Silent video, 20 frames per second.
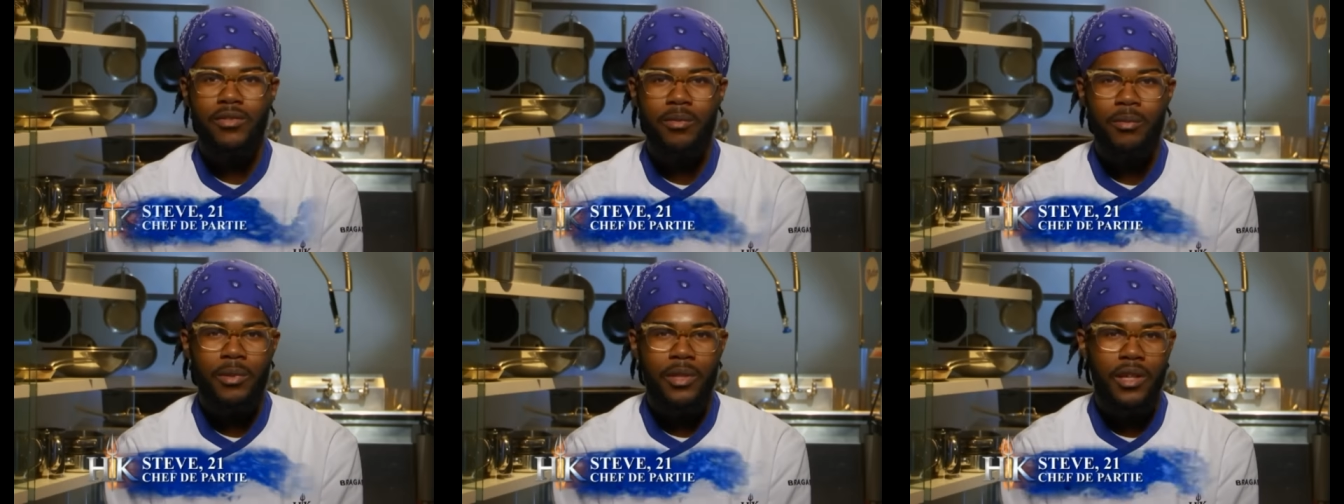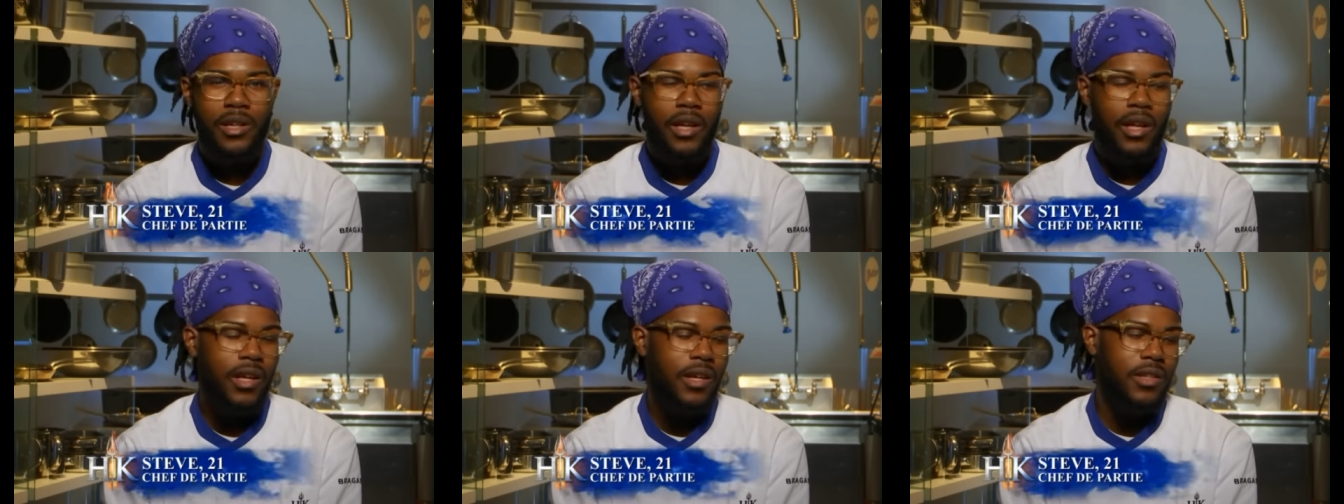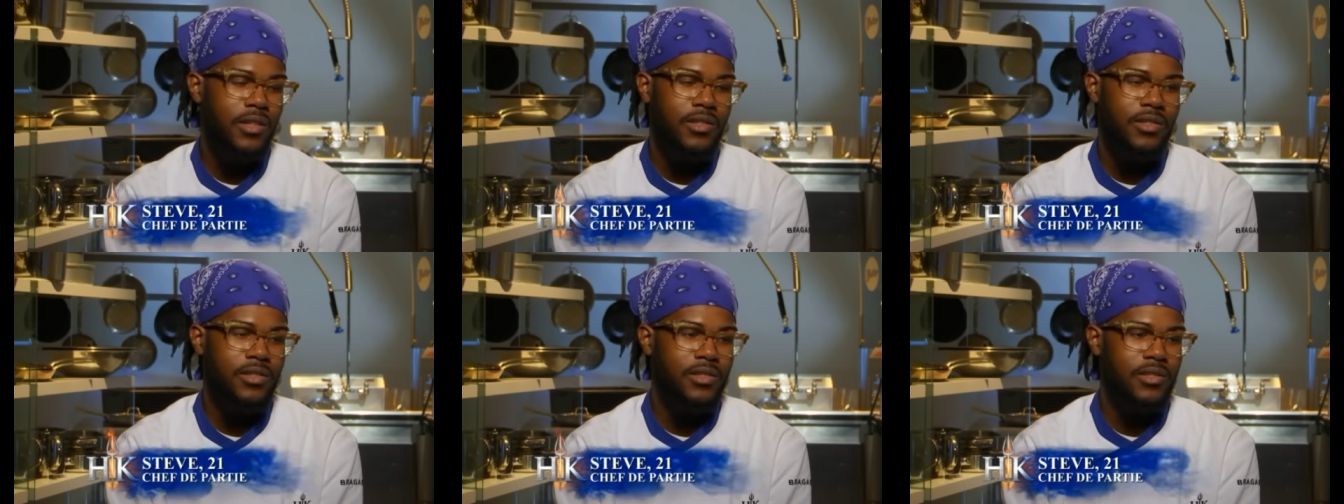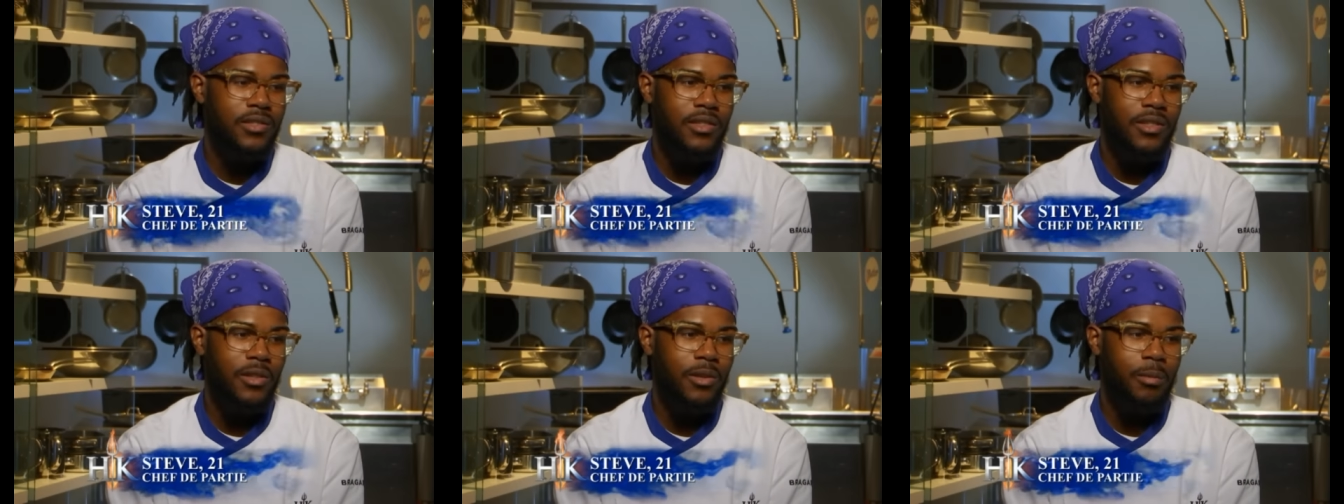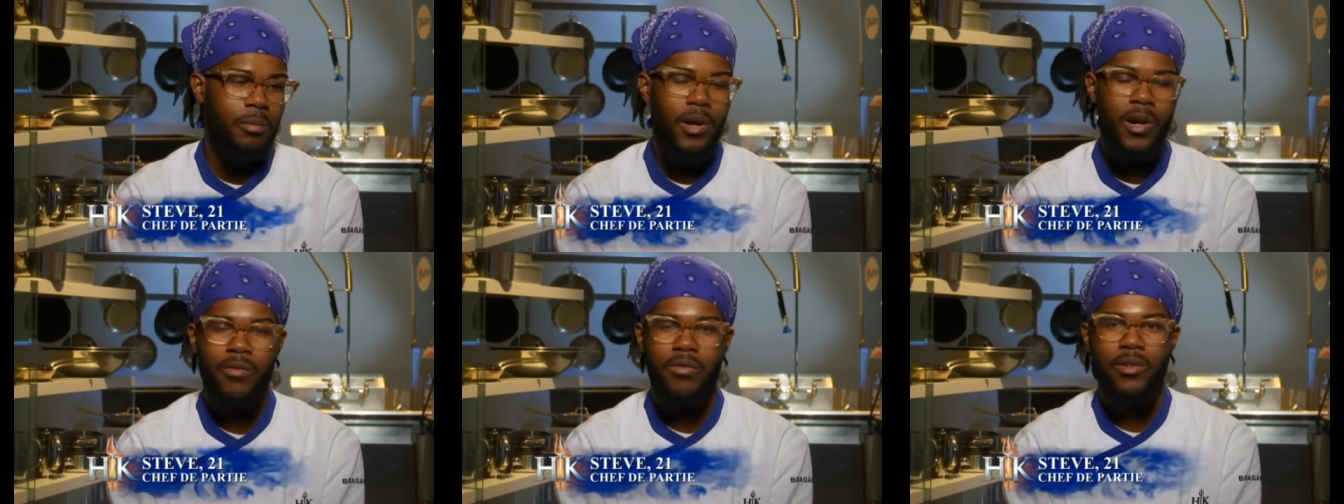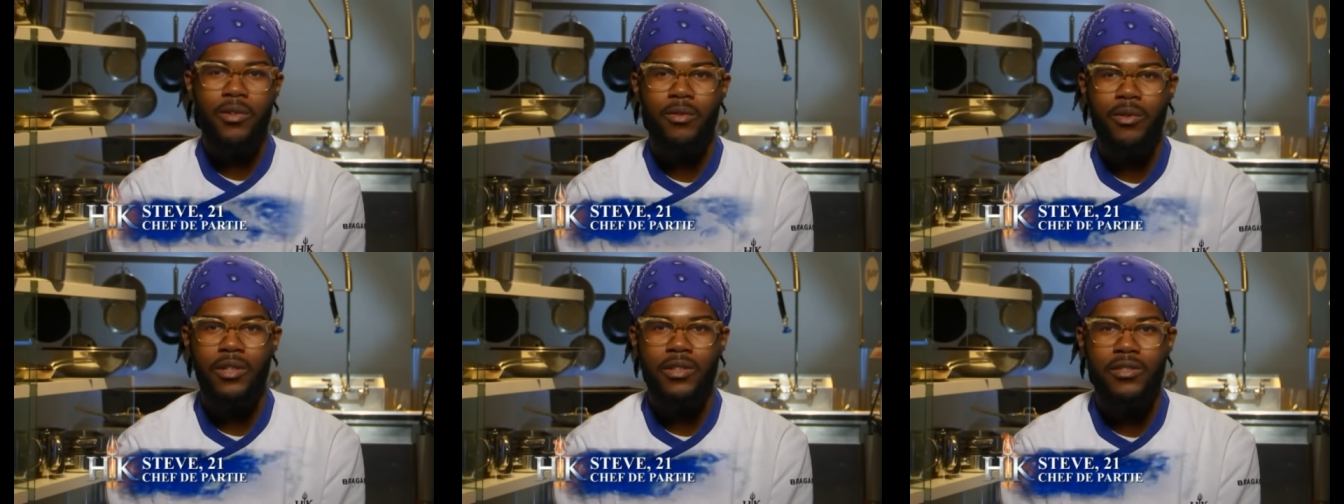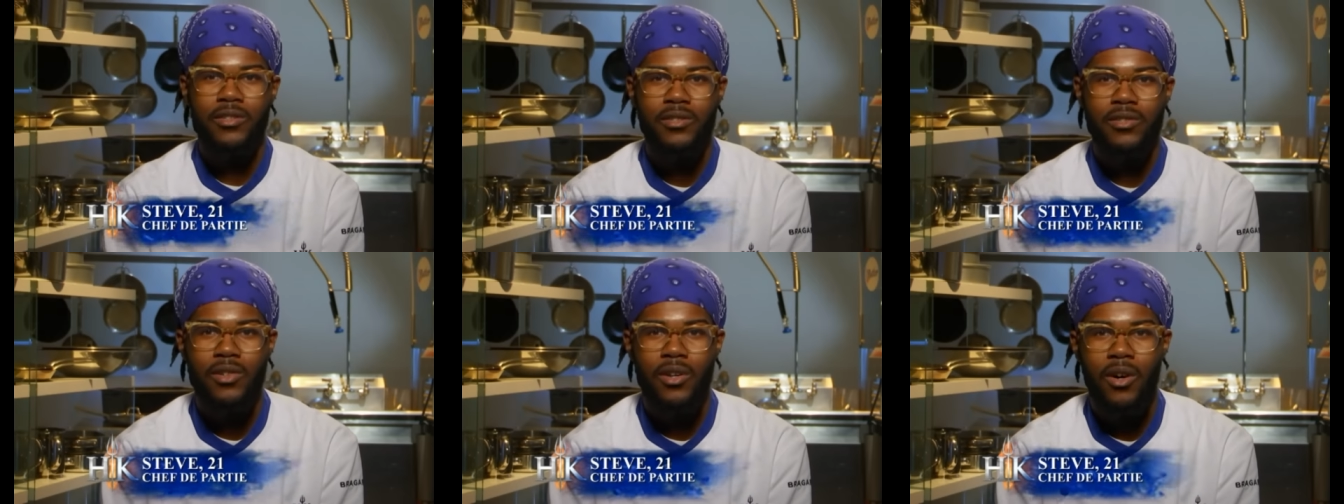from a young age. You know, perfect
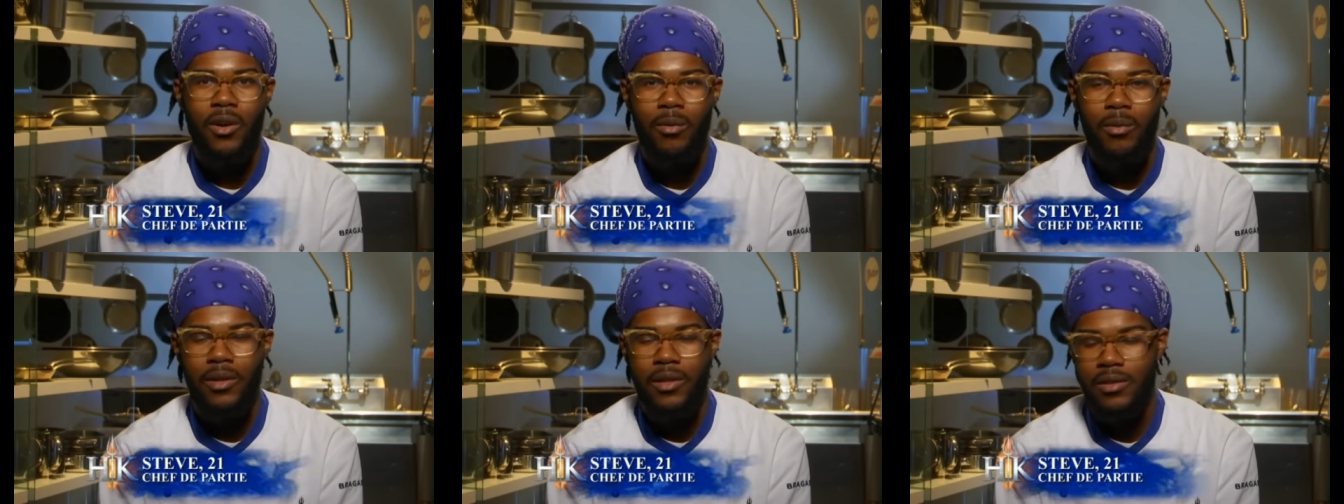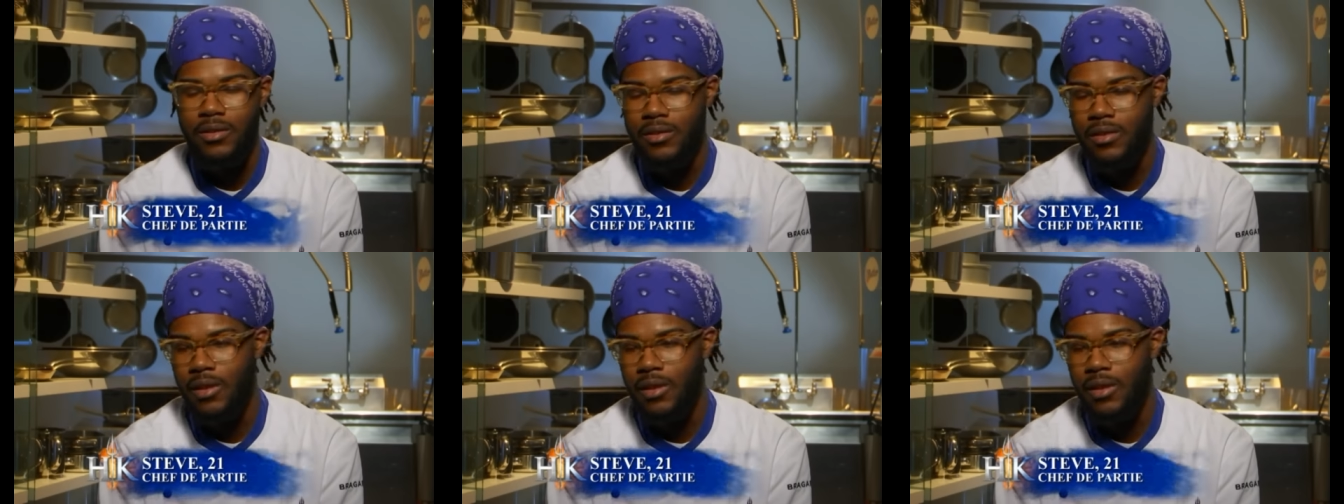grits, always.